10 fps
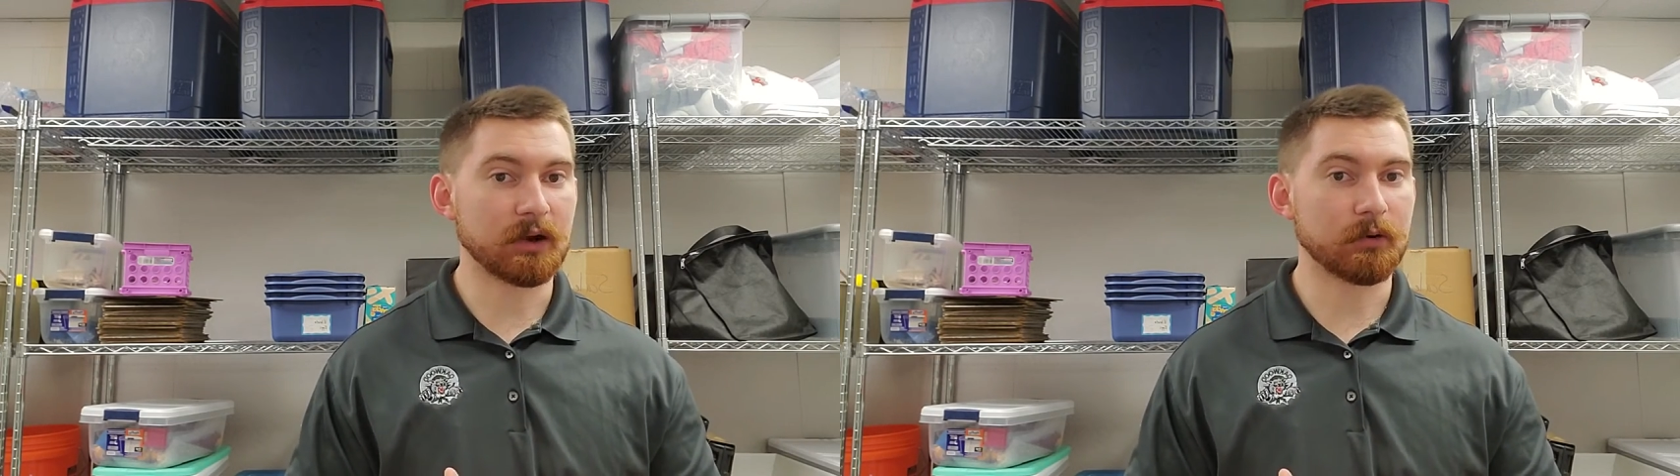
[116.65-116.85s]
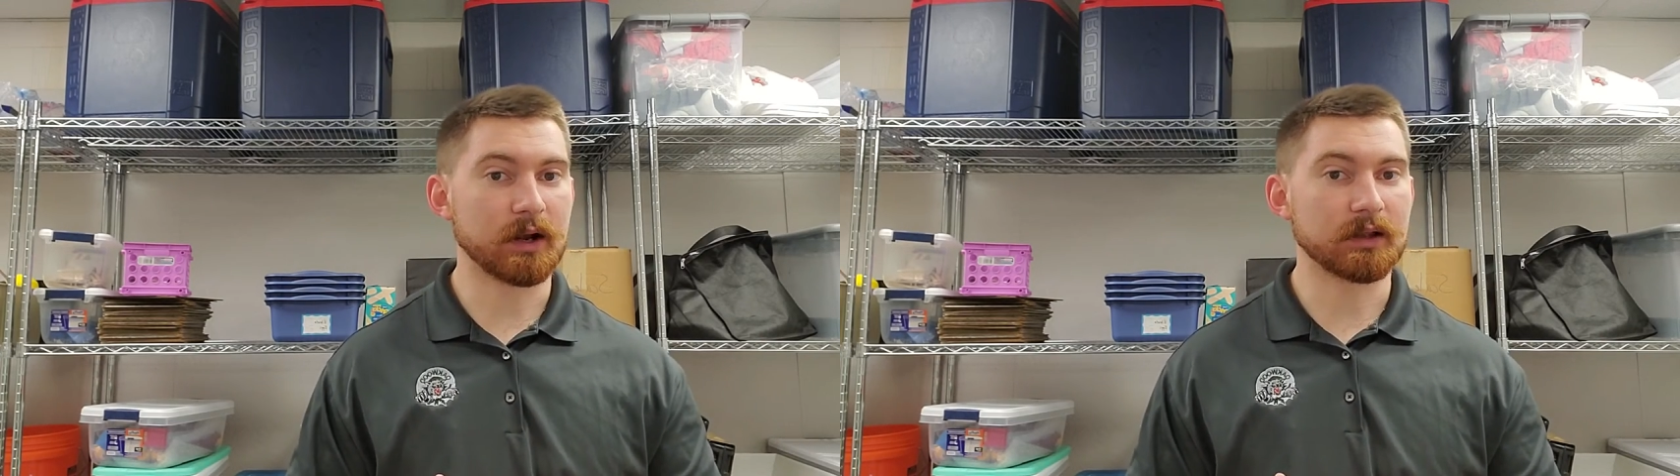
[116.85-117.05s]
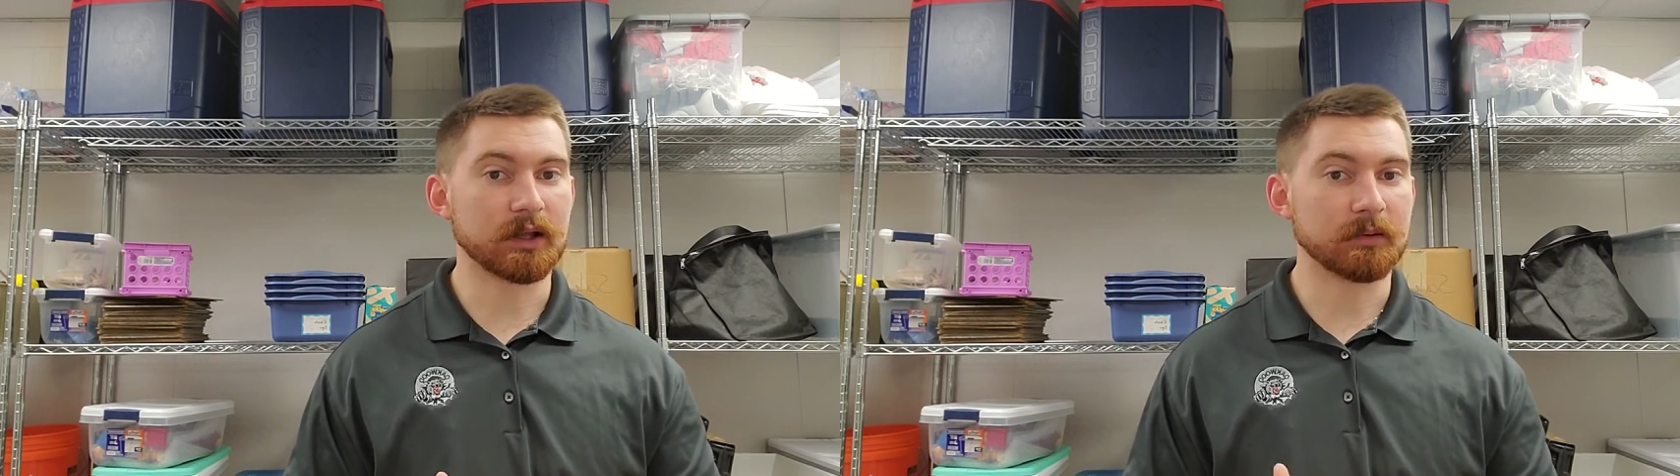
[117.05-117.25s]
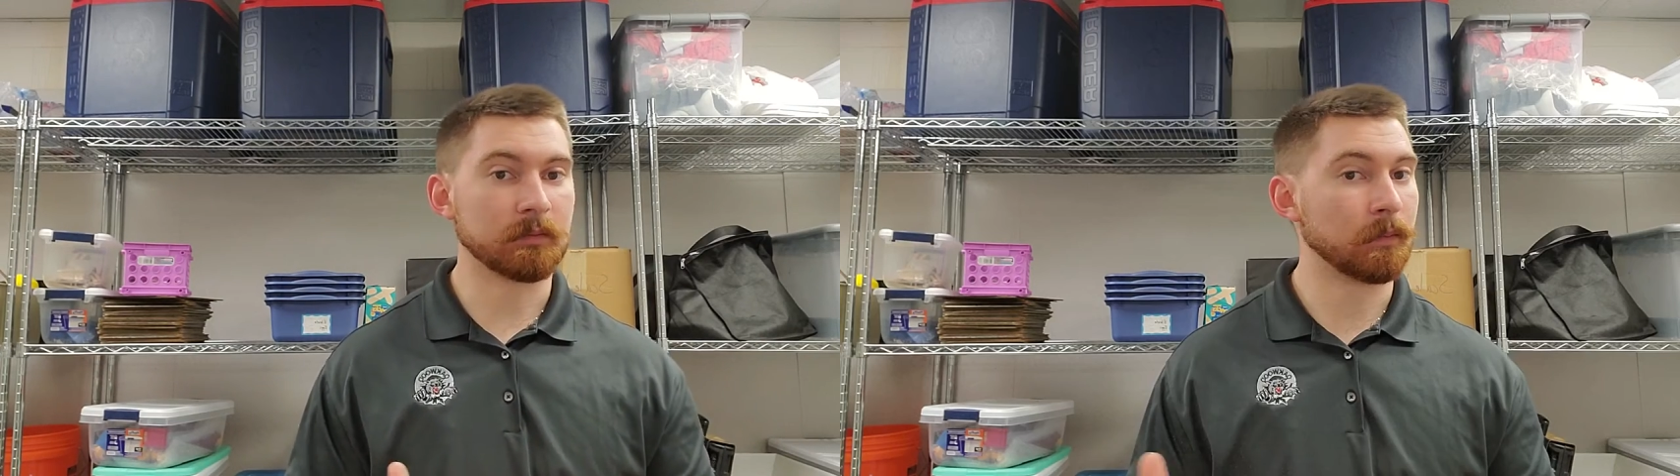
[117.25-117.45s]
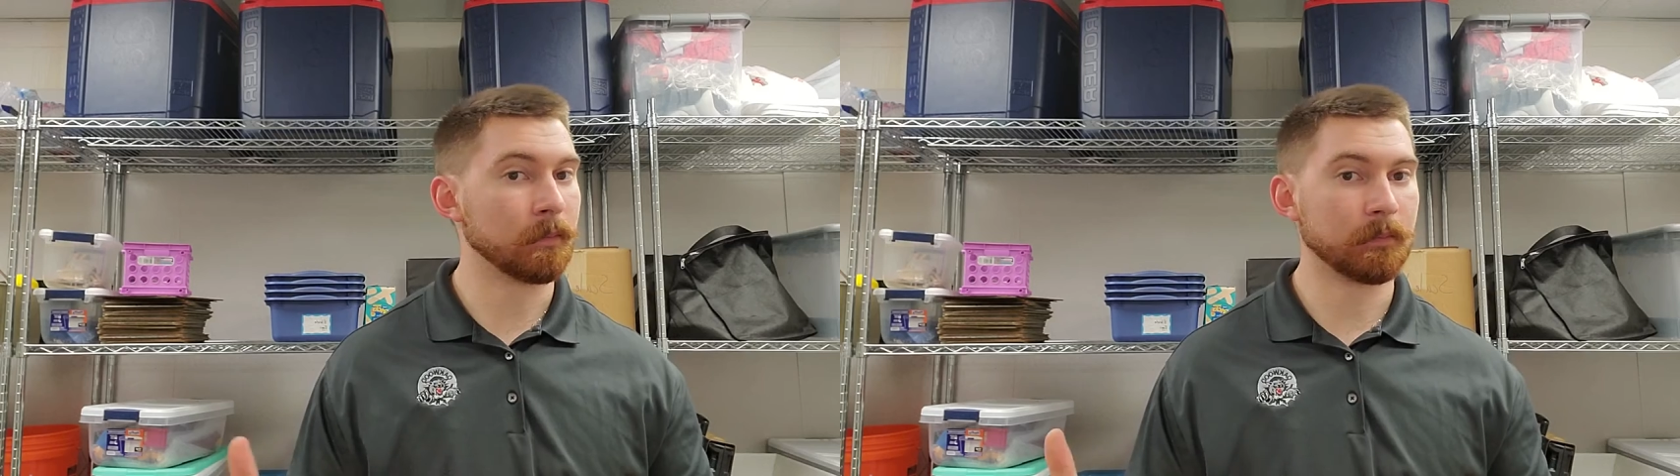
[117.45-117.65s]
correctly,
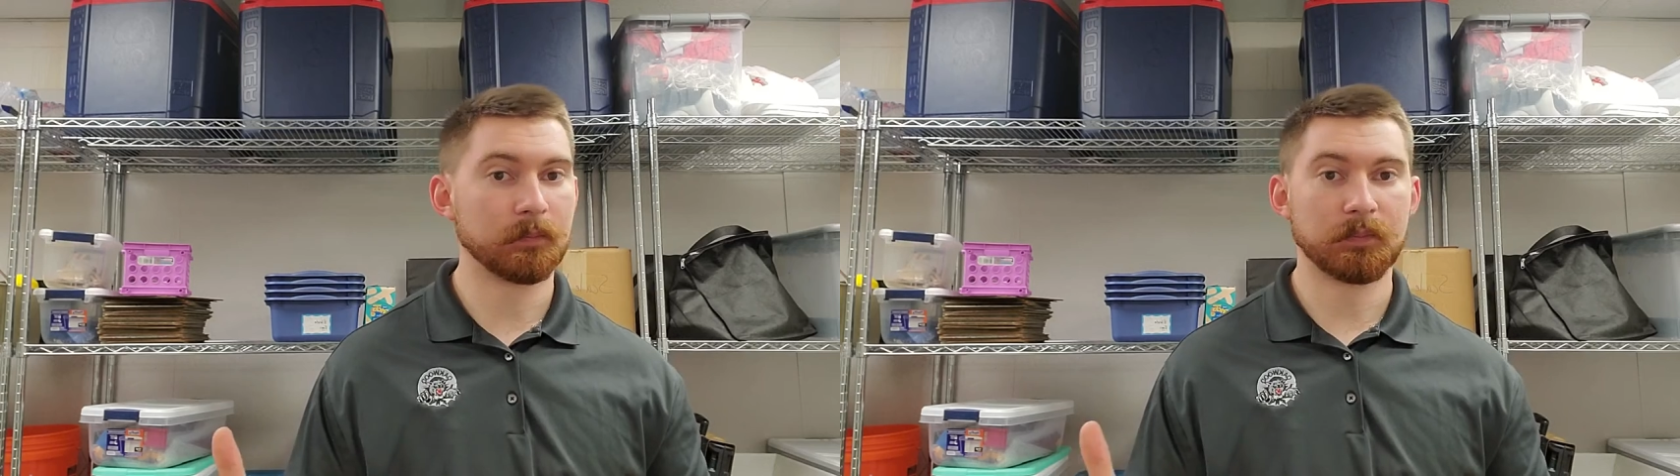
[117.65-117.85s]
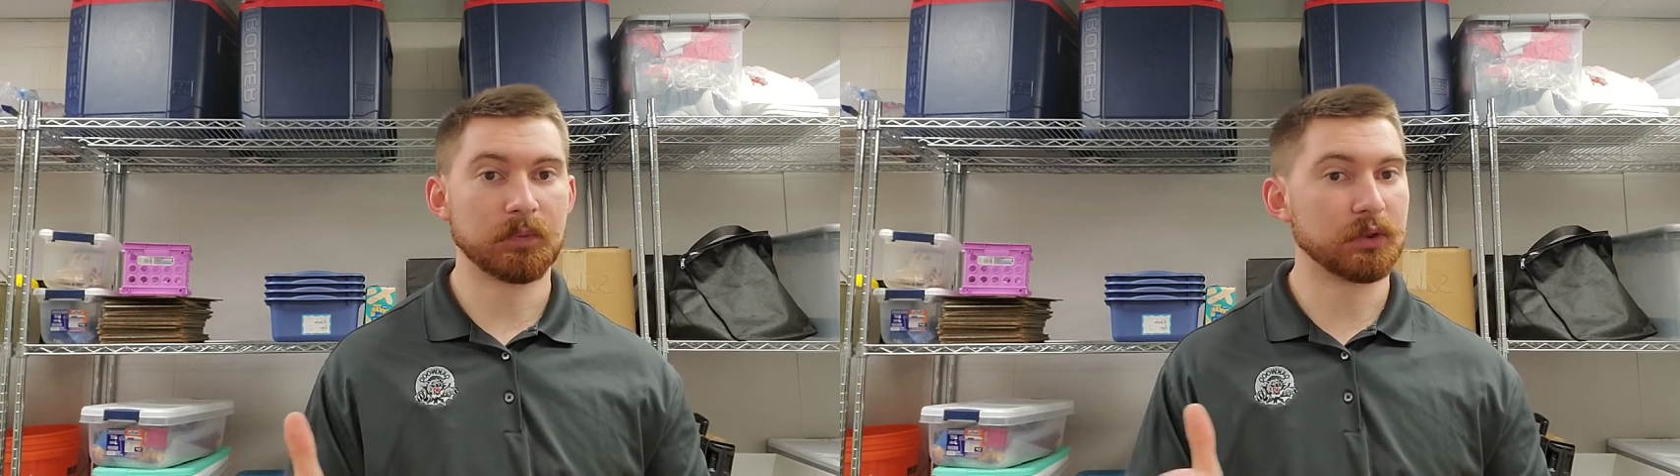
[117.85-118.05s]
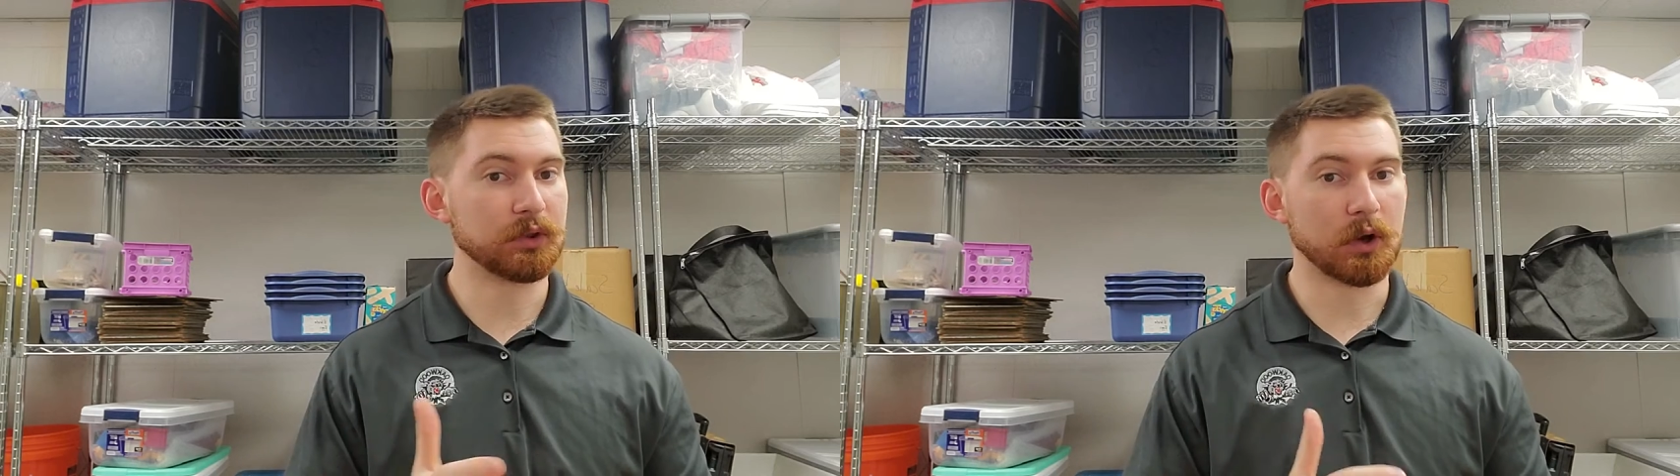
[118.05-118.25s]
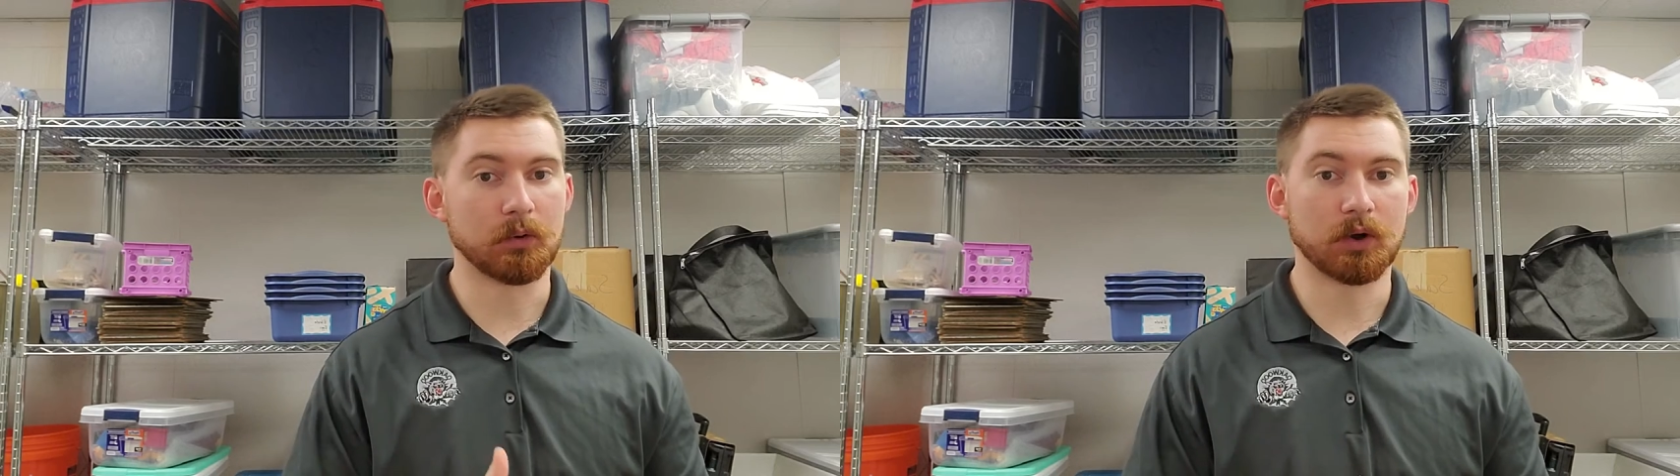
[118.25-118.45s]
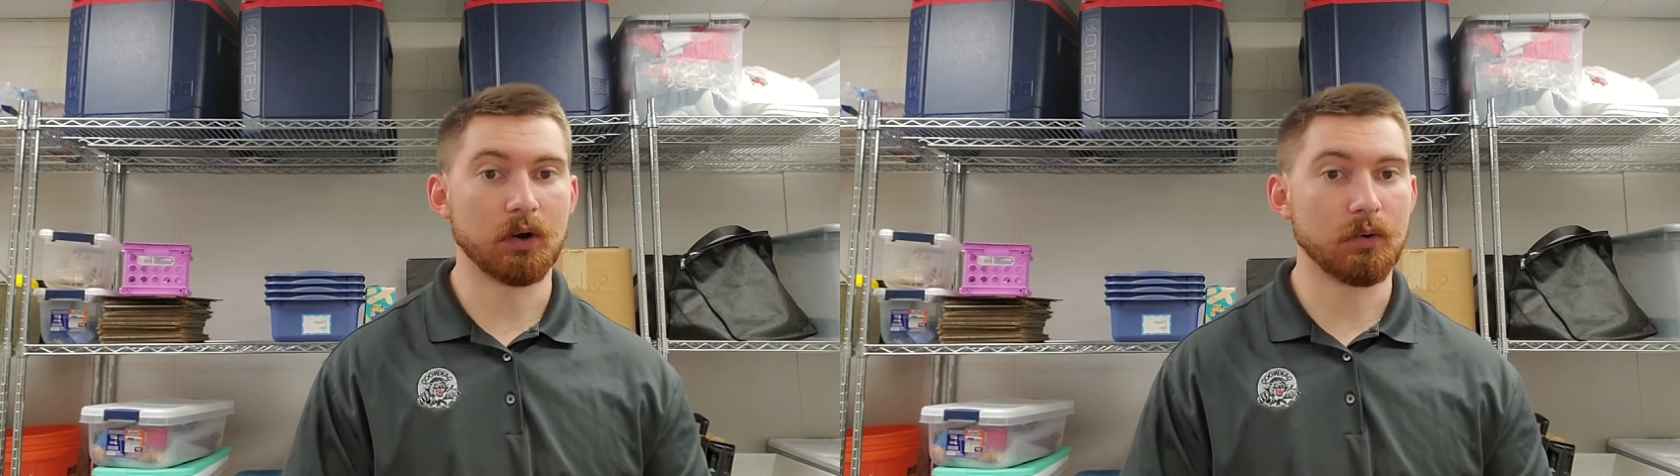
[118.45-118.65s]

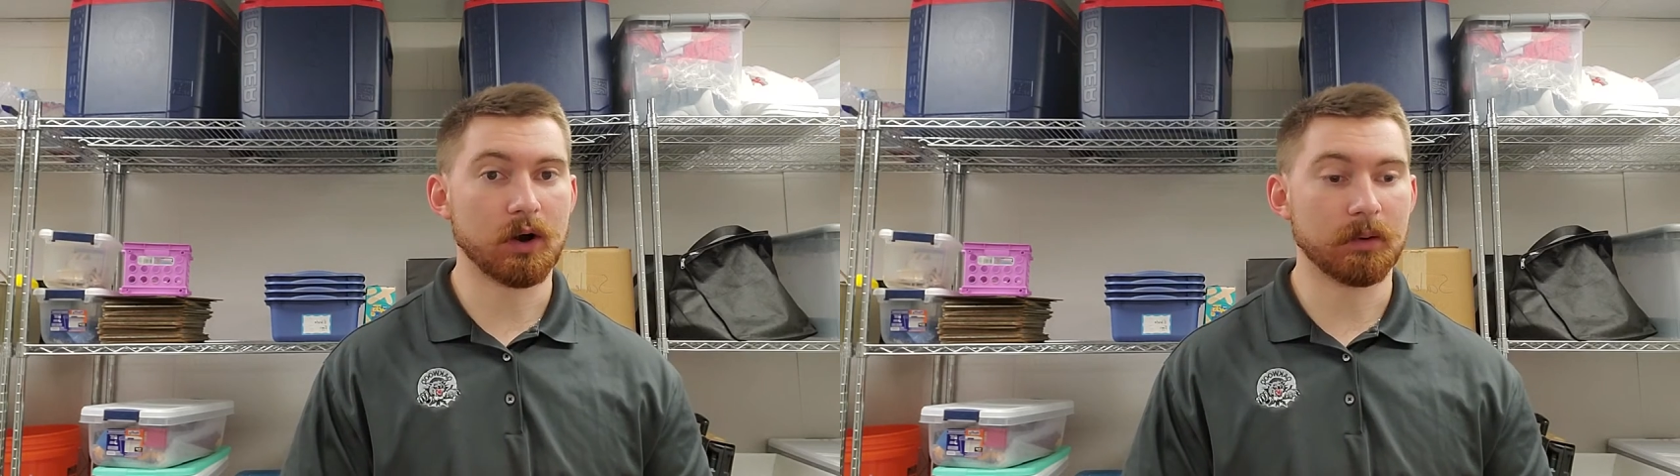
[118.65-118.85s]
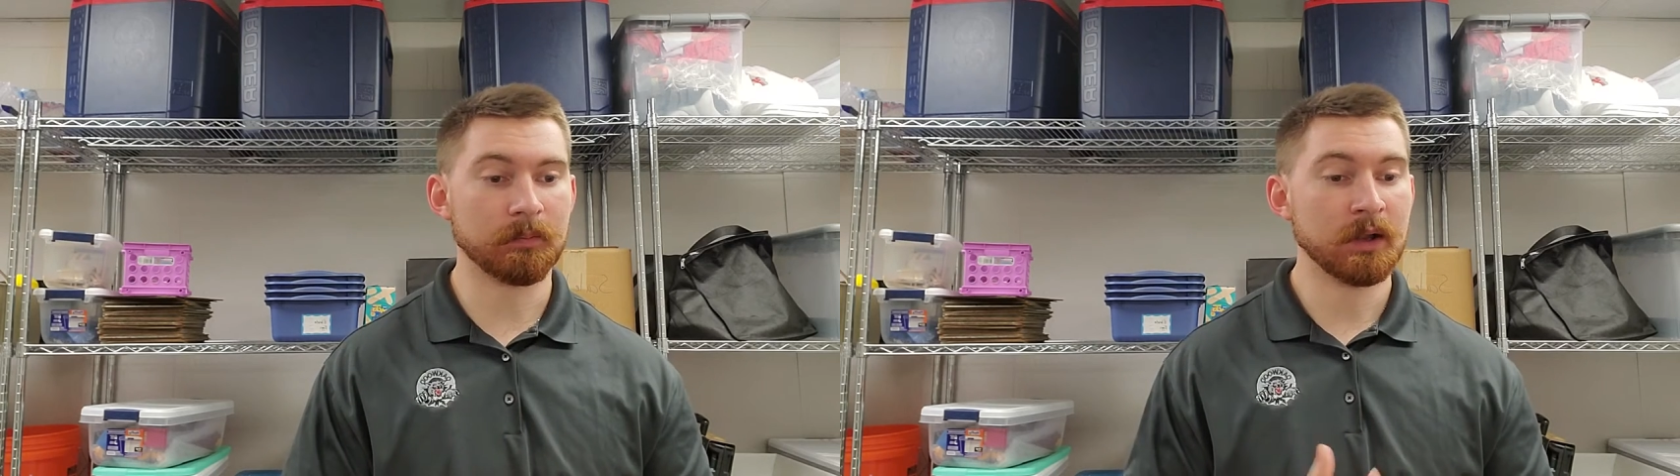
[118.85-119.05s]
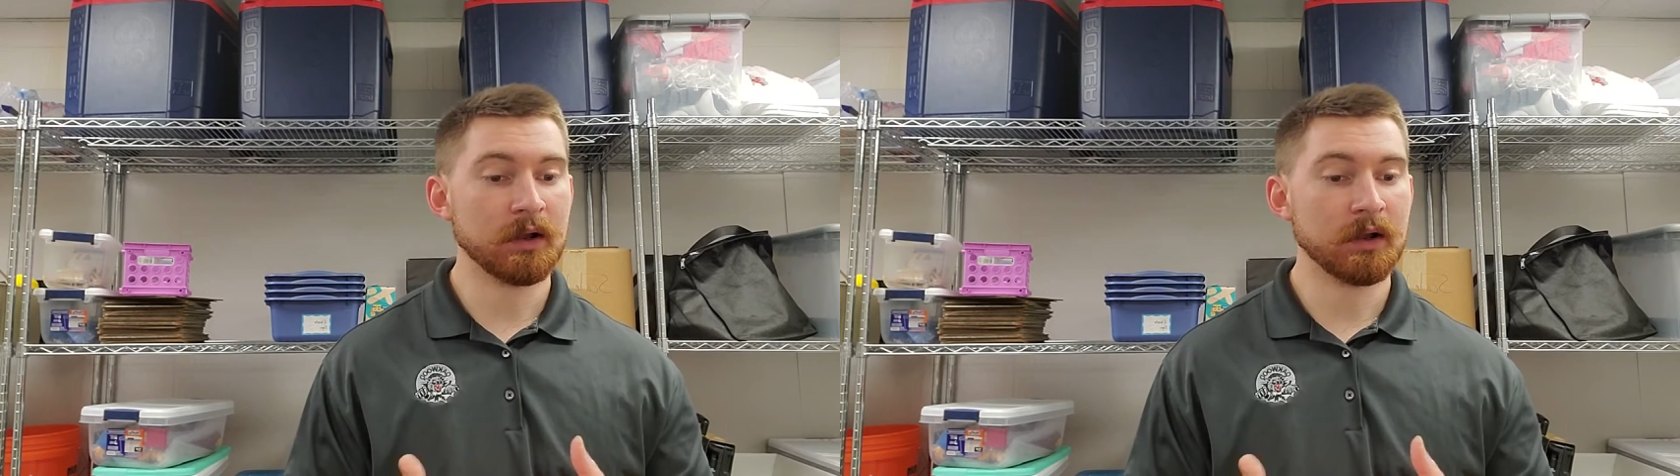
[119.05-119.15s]
don't go on.